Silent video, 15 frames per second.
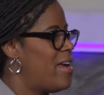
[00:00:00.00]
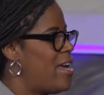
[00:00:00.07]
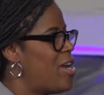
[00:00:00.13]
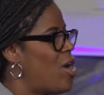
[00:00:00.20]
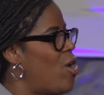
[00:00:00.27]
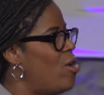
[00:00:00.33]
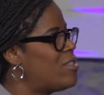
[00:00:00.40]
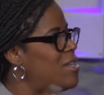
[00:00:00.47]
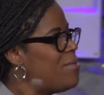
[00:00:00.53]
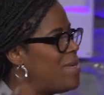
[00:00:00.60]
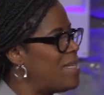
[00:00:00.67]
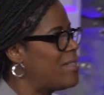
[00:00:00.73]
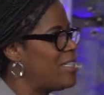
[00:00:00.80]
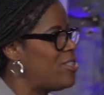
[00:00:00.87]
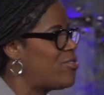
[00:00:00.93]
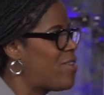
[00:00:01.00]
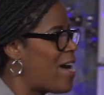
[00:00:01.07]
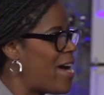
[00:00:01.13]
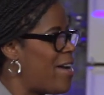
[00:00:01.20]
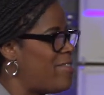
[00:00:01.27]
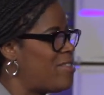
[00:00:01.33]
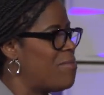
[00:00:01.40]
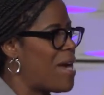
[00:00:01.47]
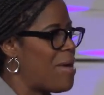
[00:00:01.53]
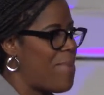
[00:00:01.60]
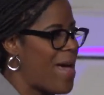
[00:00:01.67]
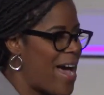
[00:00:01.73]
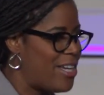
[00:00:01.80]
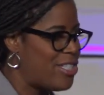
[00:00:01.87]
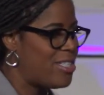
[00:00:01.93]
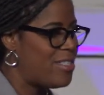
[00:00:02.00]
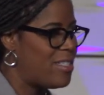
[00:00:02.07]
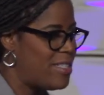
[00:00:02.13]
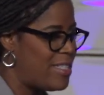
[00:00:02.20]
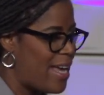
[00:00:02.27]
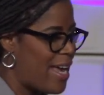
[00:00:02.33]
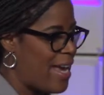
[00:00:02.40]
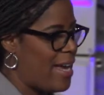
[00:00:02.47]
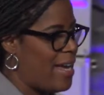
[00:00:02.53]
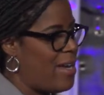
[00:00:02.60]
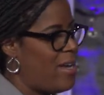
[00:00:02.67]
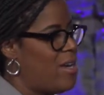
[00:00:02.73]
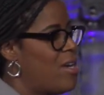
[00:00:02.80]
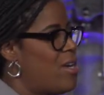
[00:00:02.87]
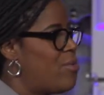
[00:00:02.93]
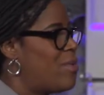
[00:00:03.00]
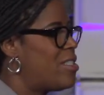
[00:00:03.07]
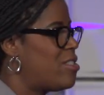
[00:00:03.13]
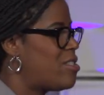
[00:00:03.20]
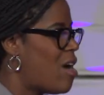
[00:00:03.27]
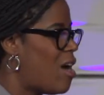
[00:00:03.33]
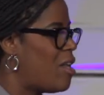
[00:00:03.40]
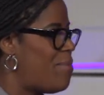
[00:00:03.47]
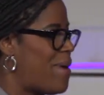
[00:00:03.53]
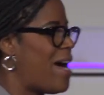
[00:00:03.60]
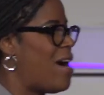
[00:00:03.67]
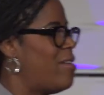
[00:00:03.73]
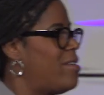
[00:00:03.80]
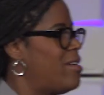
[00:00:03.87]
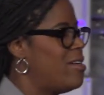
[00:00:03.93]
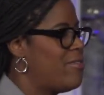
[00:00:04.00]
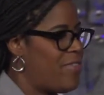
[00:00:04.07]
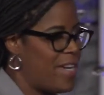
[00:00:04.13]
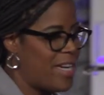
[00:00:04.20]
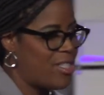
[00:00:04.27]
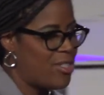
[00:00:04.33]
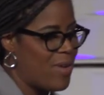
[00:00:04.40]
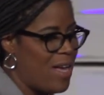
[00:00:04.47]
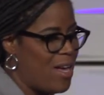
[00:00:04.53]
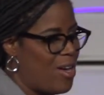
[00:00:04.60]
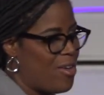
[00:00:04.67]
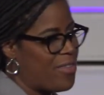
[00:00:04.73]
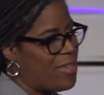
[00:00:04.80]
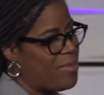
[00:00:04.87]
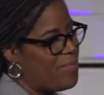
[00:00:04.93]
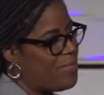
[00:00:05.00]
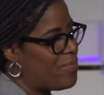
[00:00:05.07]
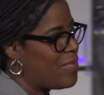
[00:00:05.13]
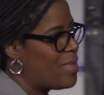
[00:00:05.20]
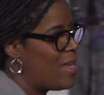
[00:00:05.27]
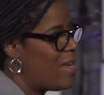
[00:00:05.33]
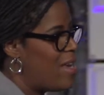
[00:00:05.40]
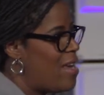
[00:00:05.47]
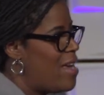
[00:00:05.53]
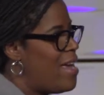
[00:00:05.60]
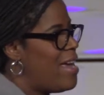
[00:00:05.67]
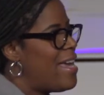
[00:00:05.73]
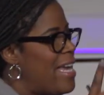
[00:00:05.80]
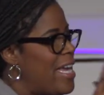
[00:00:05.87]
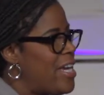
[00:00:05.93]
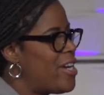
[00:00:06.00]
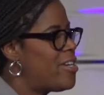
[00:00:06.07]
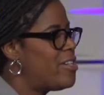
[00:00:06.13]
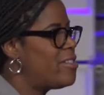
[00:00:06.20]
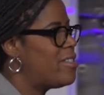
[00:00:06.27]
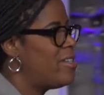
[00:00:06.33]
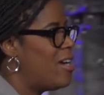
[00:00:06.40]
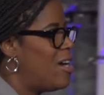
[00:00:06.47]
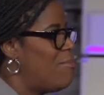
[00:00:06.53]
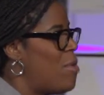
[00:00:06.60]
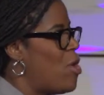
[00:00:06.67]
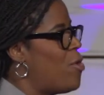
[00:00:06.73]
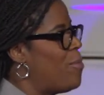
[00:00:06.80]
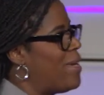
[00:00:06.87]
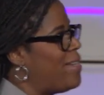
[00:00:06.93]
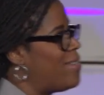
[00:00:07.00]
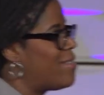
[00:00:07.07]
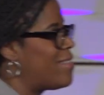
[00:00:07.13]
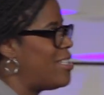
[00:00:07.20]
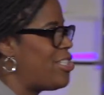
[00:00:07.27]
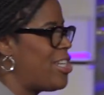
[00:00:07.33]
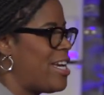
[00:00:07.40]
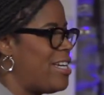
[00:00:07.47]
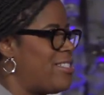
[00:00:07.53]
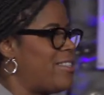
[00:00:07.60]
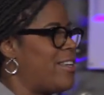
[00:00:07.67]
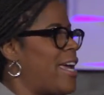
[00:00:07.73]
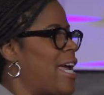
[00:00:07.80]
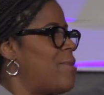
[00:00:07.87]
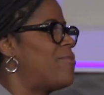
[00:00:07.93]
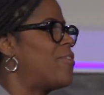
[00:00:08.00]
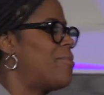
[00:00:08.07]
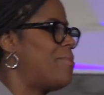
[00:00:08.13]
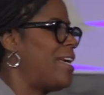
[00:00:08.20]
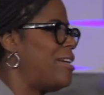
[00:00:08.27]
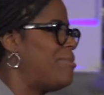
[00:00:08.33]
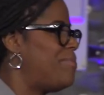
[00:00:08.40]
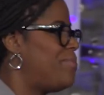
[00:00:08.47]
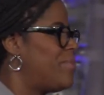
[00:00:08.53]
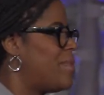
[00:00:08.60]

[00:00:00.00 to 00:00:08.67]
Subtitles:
and ultimately drives my passion today, which is all about financial health. Here's a moment that changed the game for me.